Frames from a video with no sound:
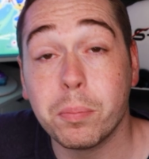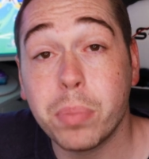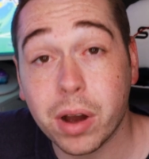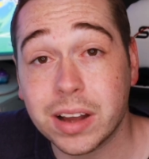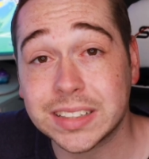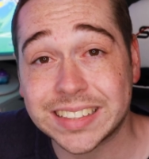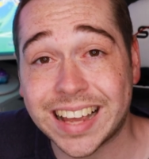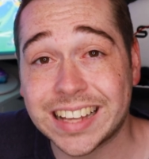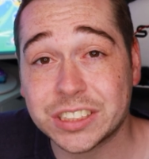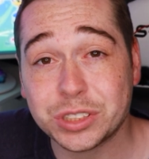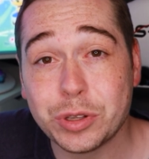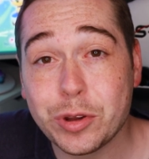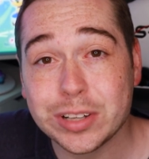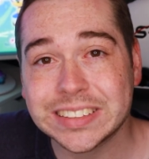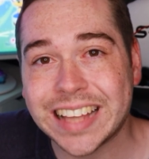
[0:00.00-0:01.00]
But as
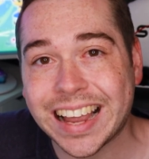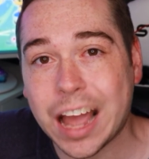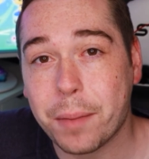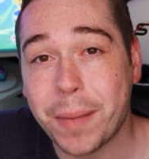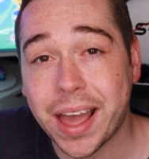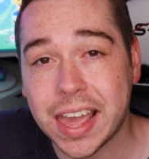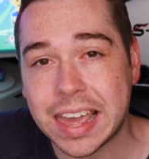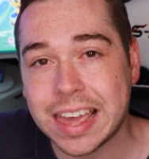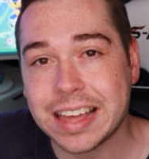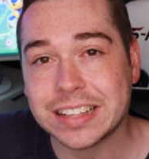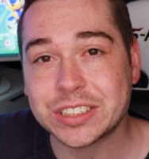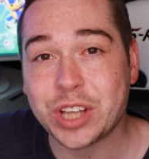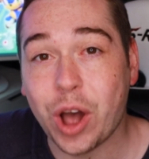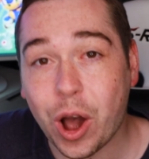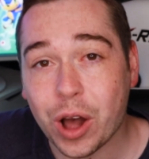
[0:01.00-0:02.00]
soon as I got my
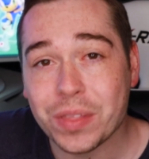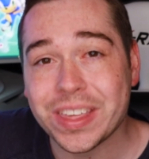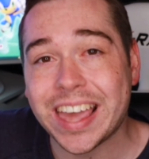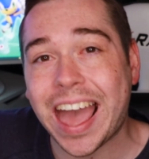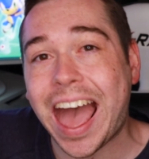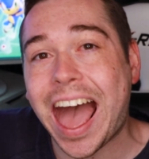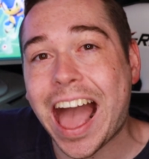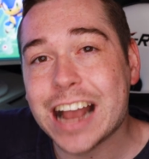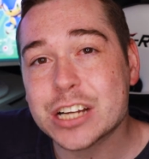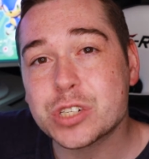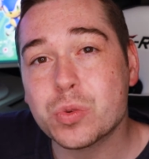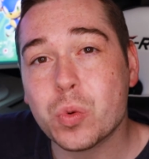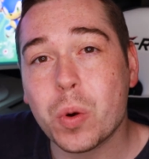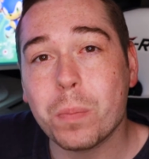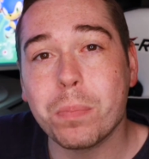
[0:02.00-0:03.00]
hands on the
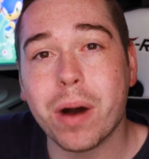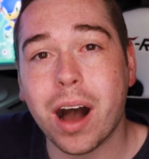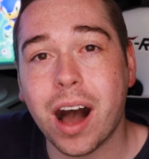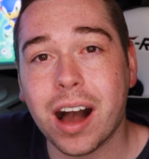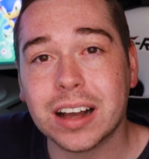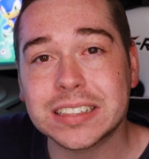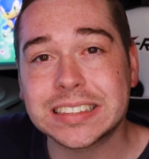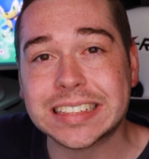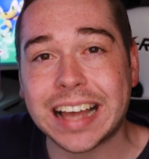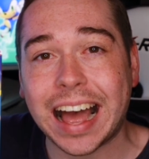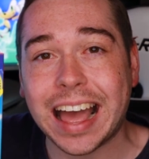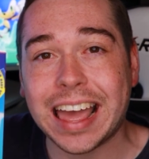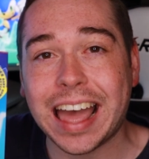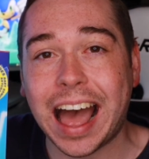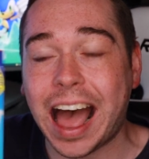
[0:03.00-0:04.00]
actual box,
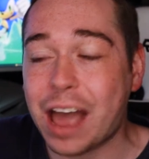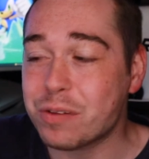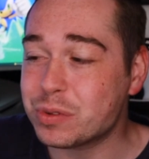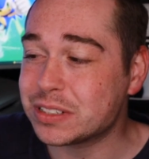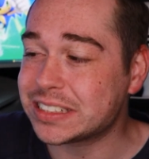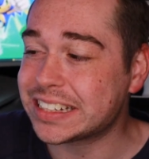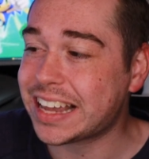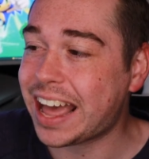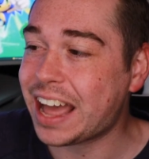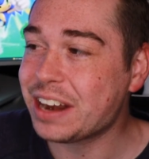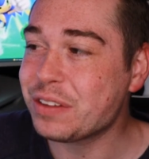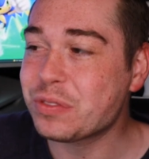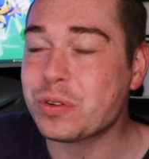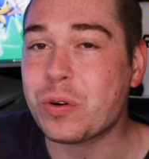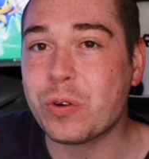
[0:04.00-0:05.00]
I was
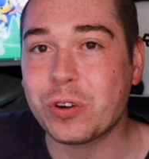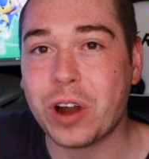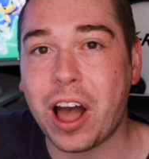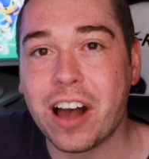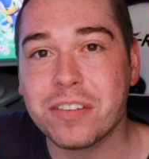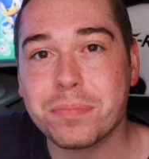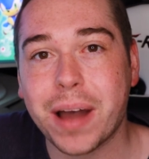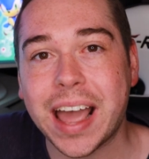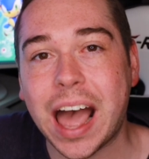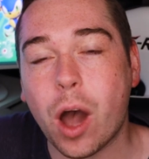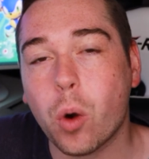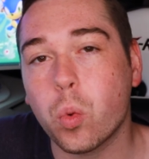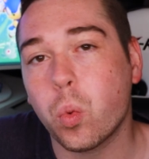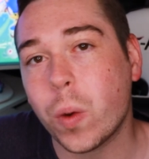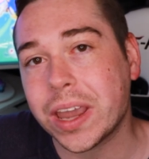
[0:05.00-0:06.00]
kind of thrown off by
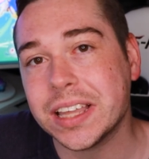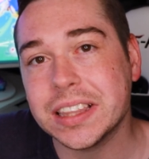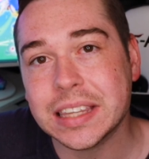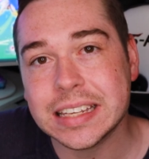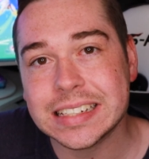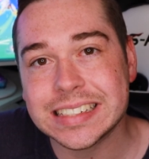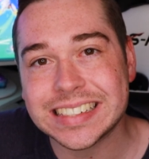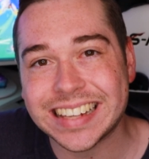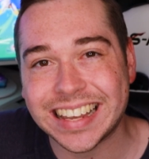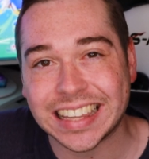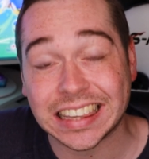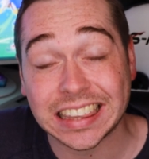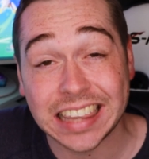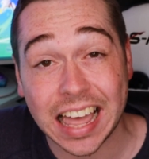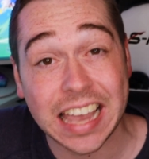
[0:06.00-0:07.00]
how weightless
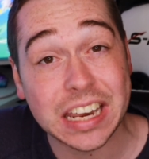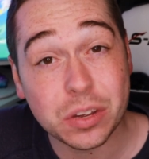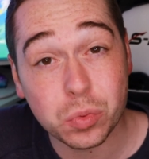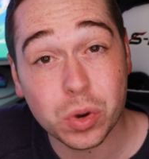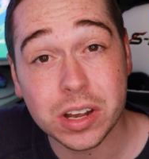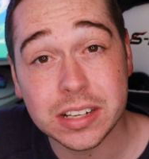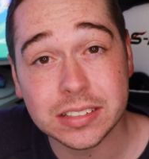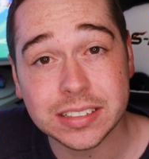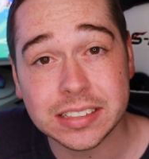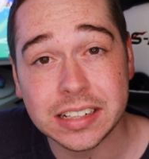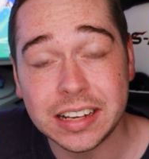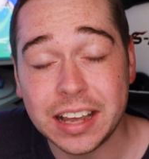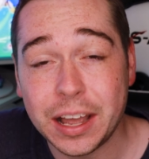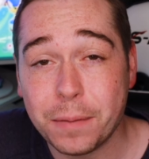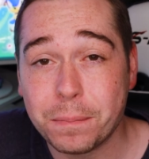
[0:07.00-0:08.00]
and light it was.
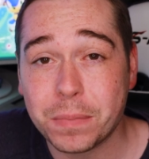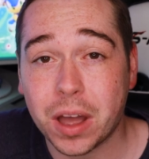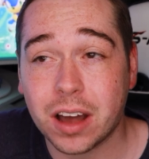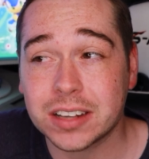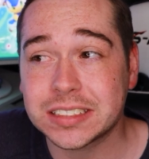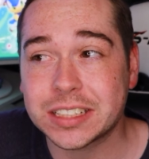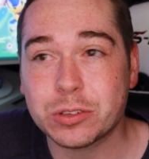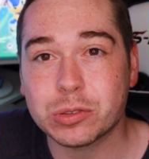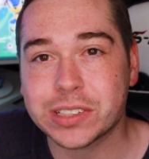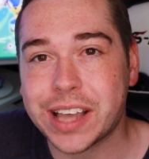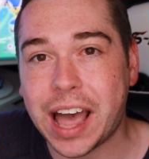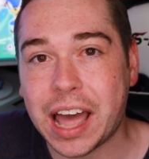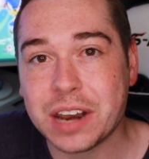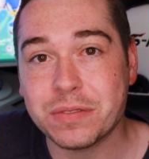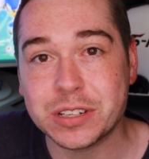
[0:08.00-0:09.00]
Honestly, it was
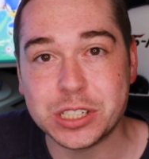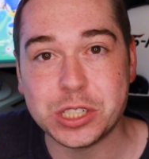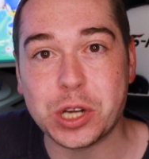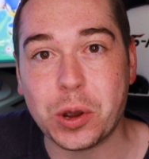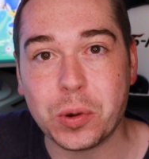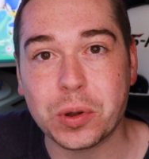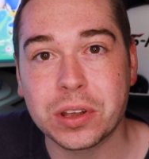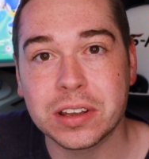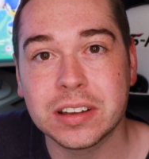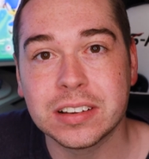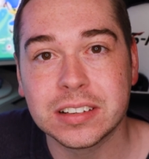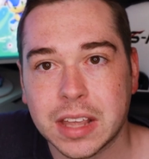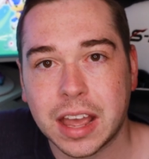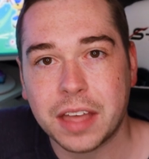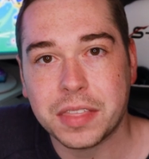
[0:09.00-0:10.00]
kind of a joke.
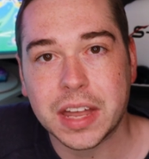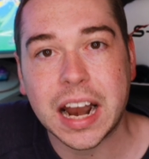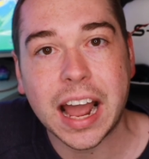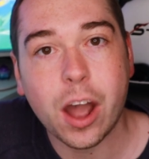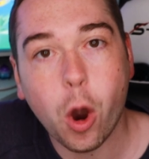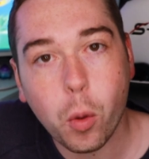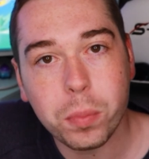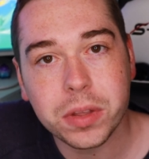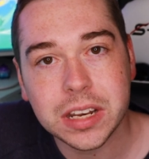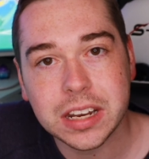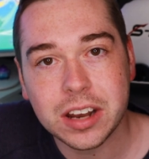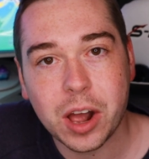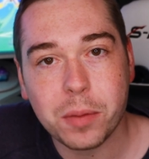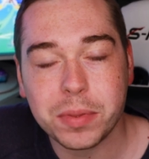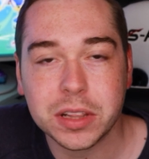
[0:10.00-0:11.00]
And then I opened
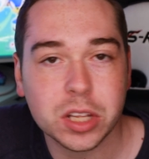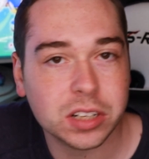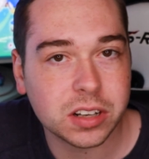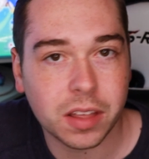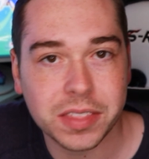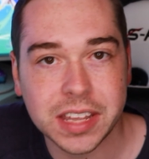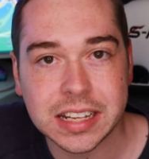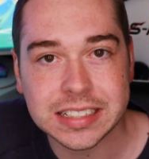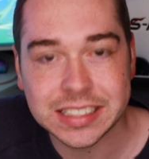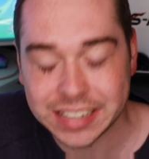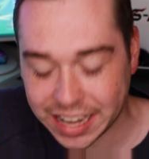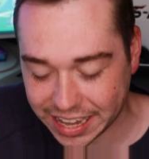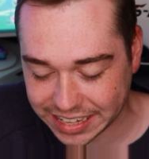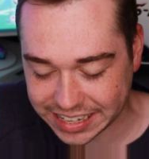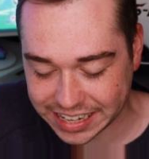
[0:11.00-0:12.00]
it up and looked on the
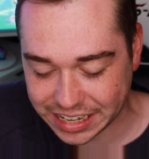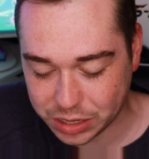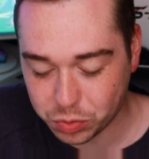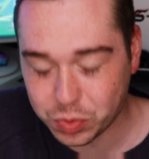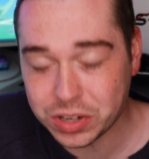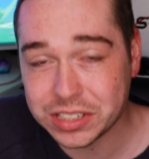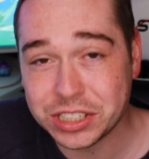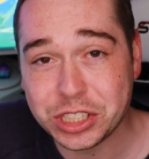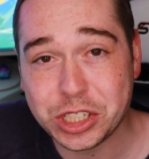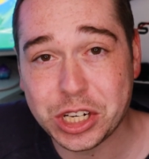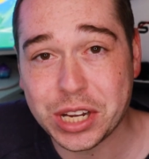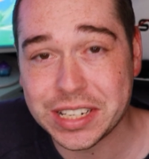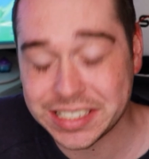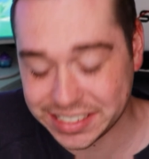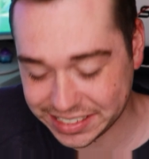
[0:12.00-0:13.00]
inside, and it was
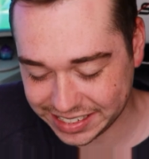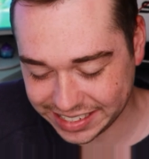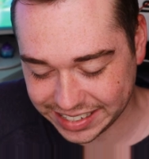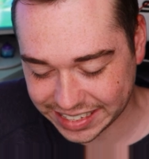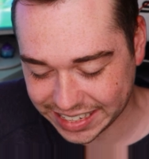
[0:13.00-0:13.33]
just